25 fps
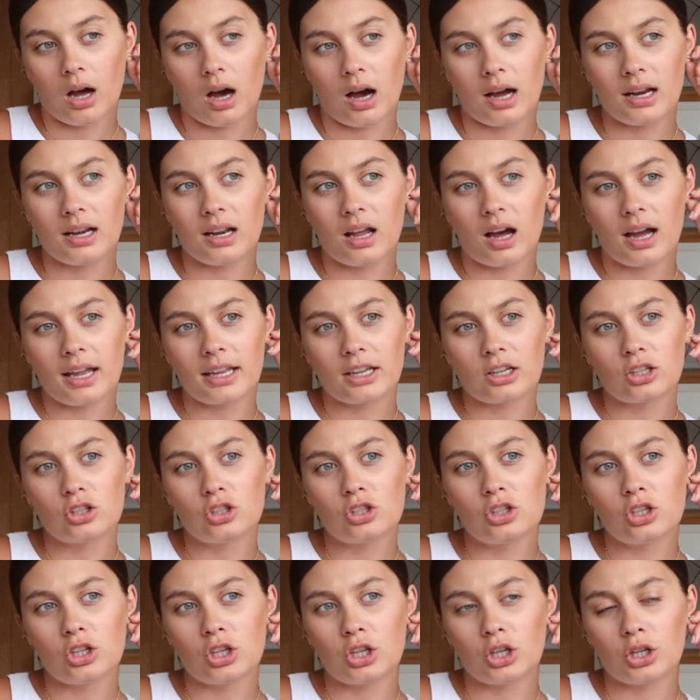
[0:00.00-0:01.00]
I like
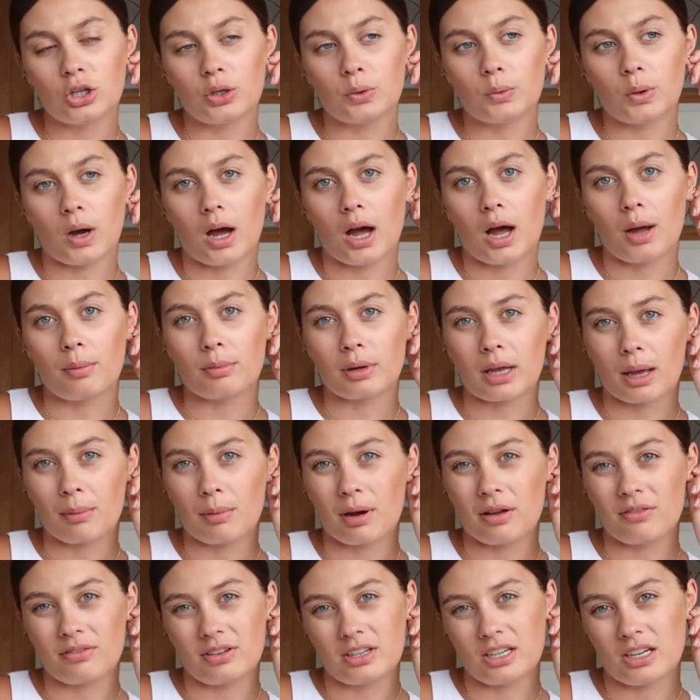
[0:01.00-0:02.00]
to get
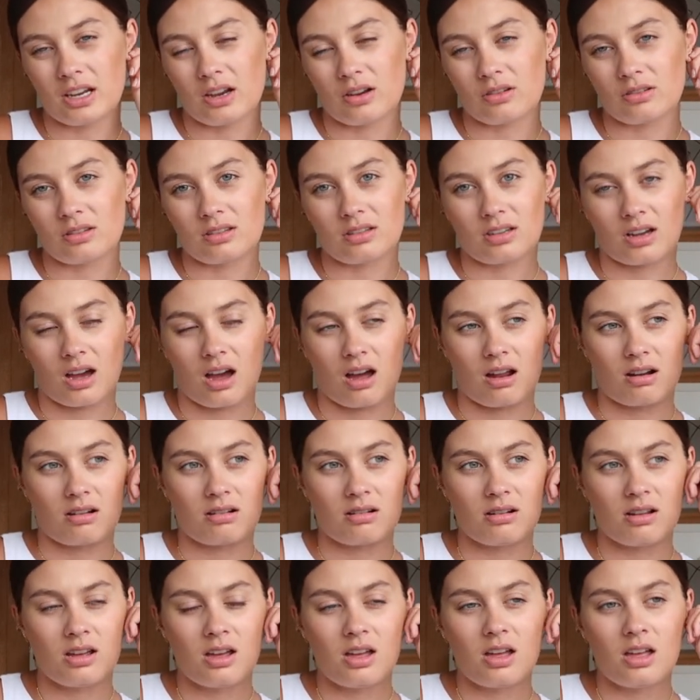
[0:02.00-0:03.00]
my videos
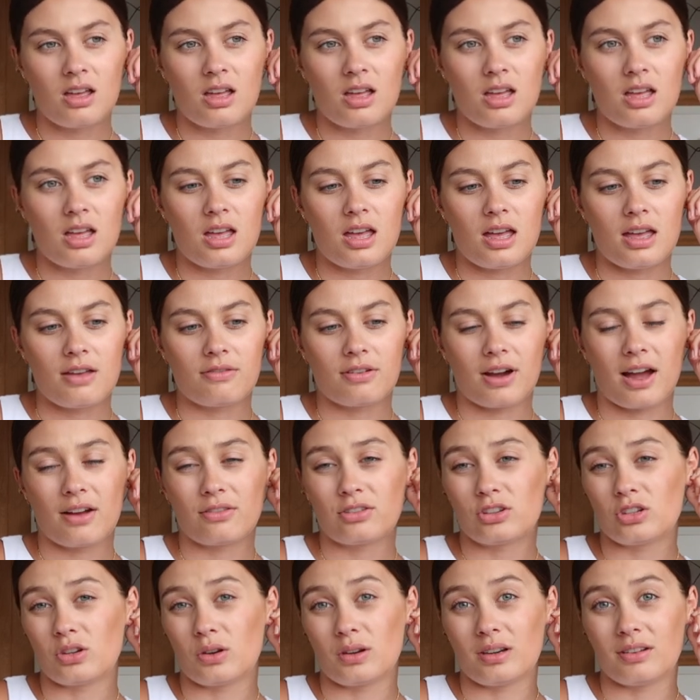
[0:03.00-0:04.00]
done if I
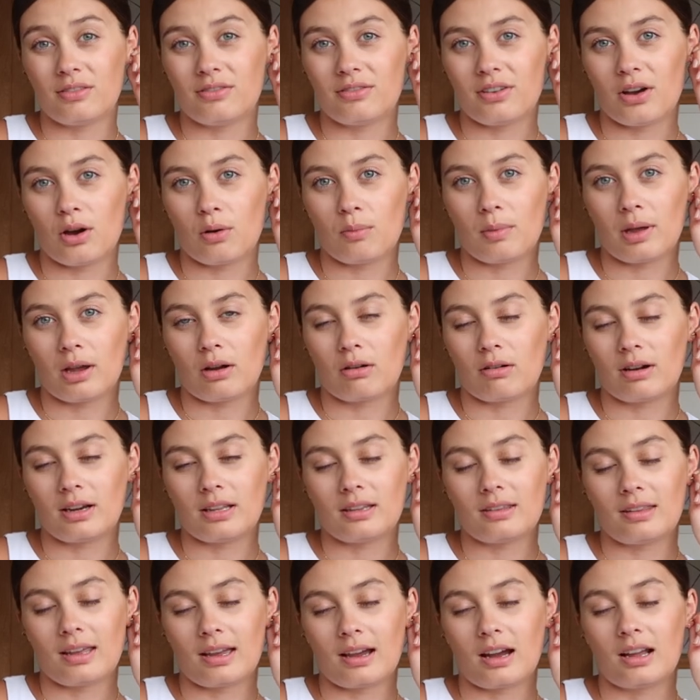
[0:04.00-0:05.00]
have to do any filming or
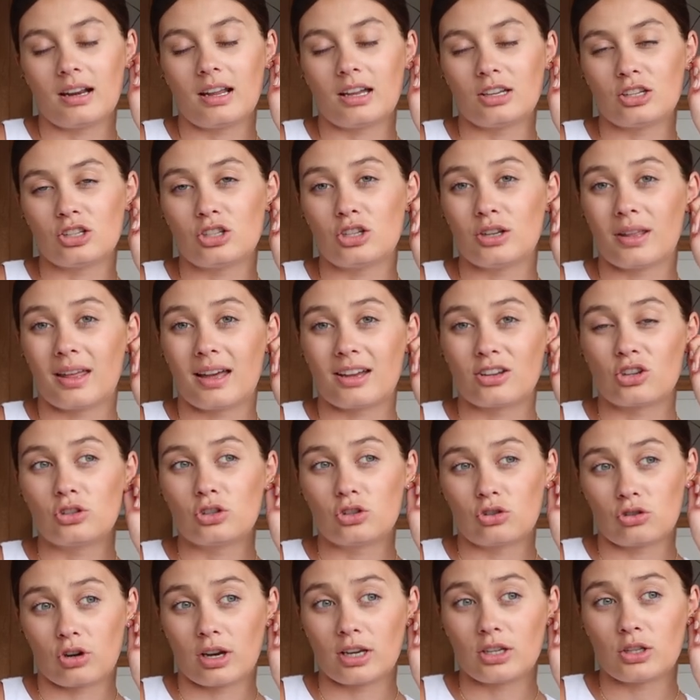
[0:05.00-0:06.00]
anything, I like to do that
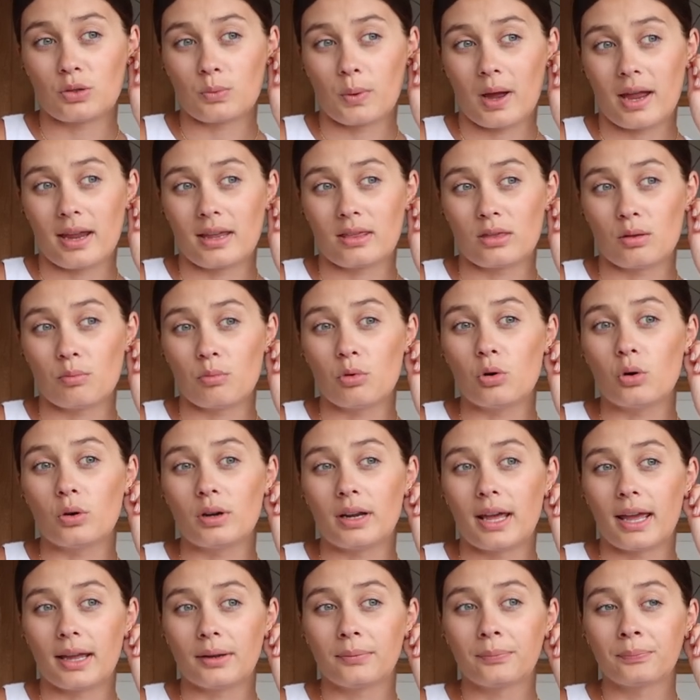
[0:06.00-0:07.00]
straight away in the
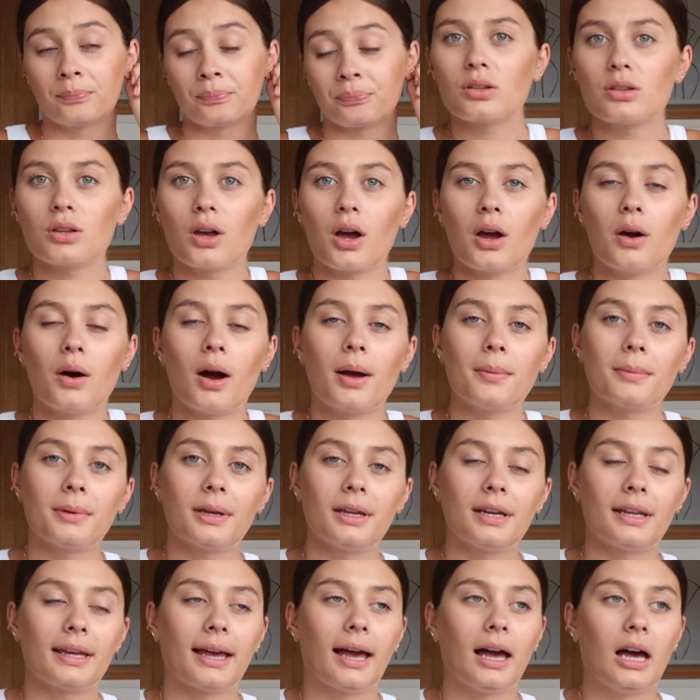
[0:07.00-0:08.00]
morning. So I'm
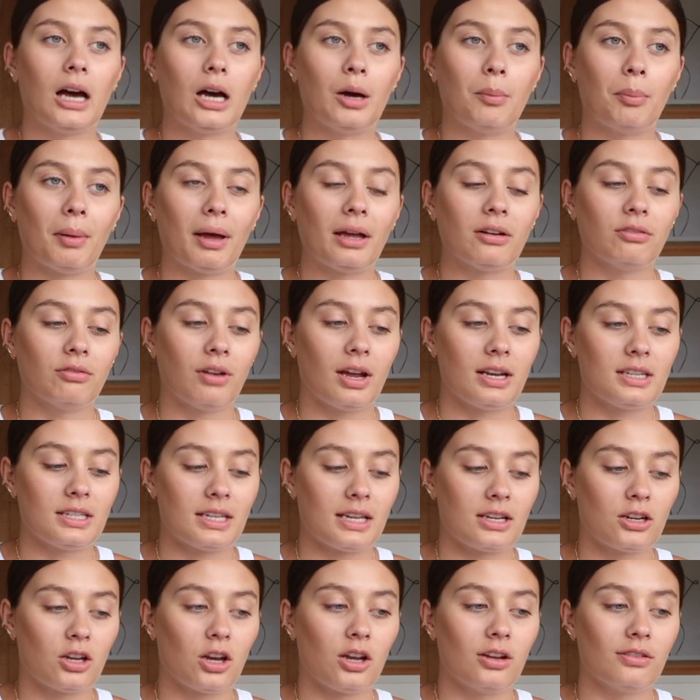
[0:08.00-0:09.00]
gonna get up and ready
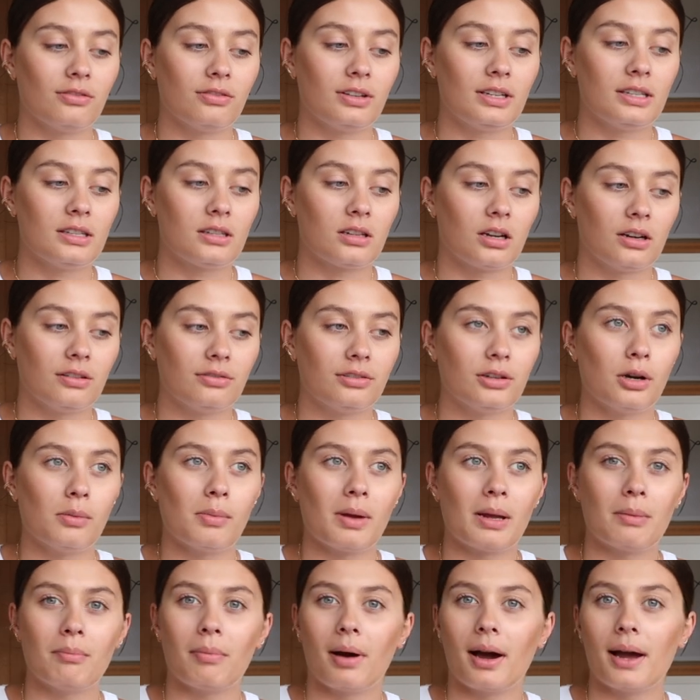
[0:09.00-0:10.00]
and hopefully start
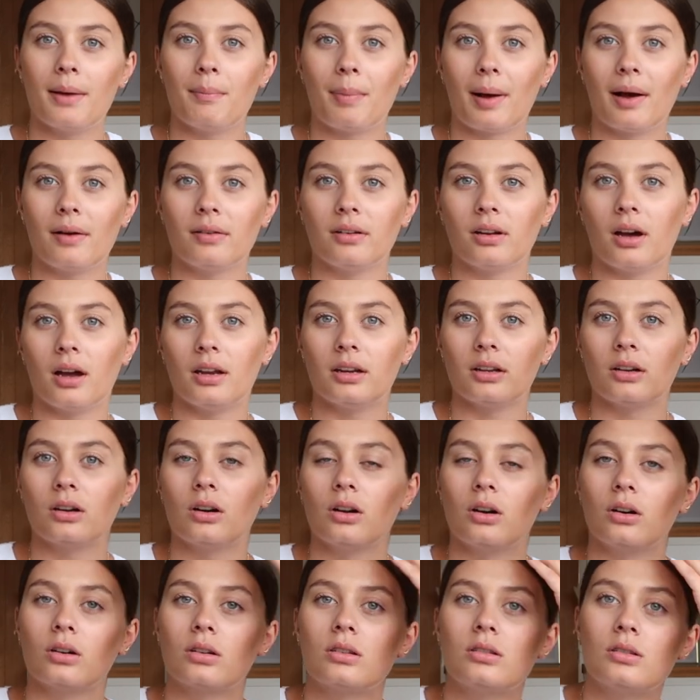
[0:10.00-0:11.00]
filming by about 9
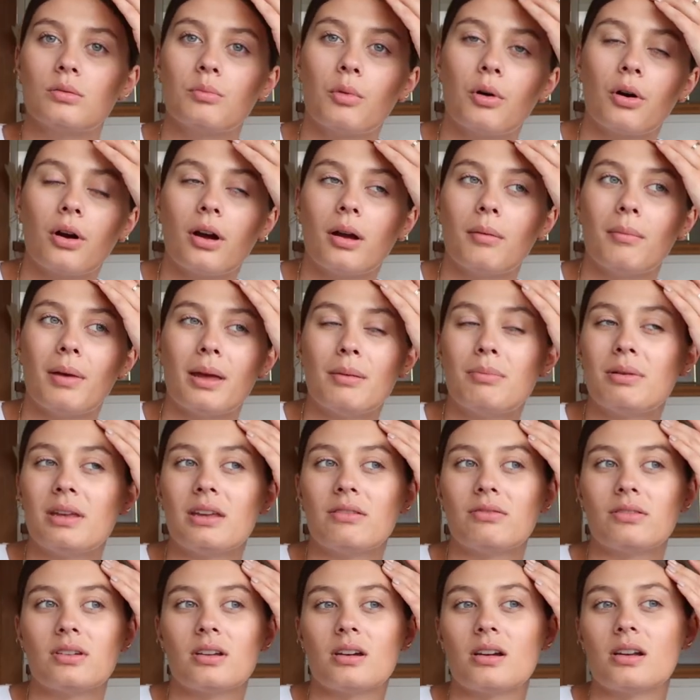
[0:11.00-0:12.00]
o'clock tomorrow, maybe
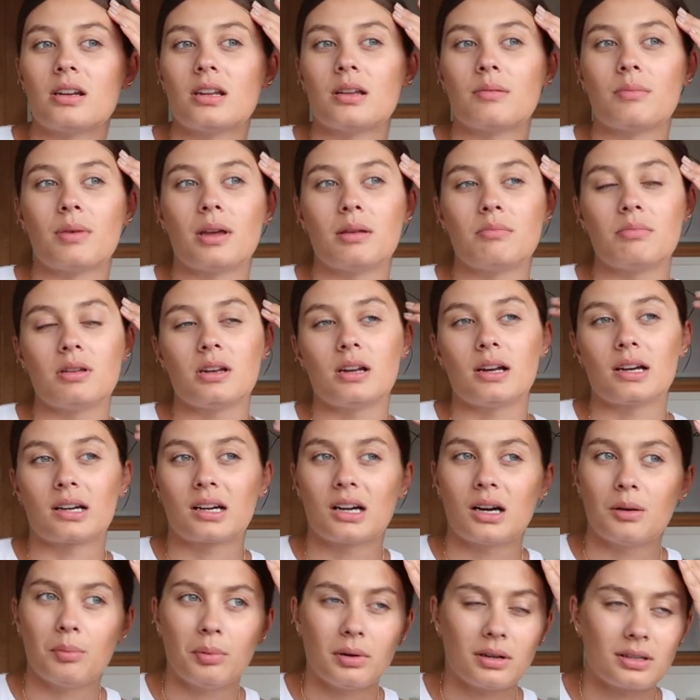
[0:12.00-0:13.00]
even earlier, maybe like
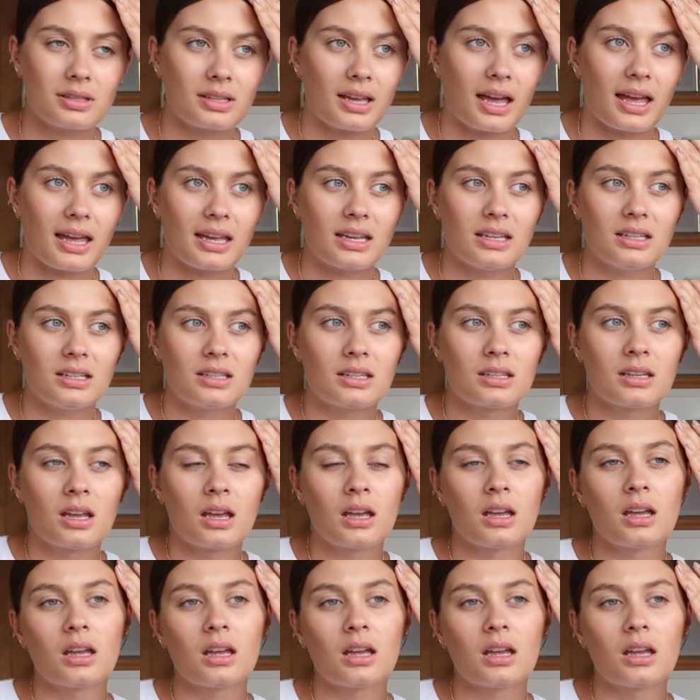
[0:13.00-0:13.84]
8:30.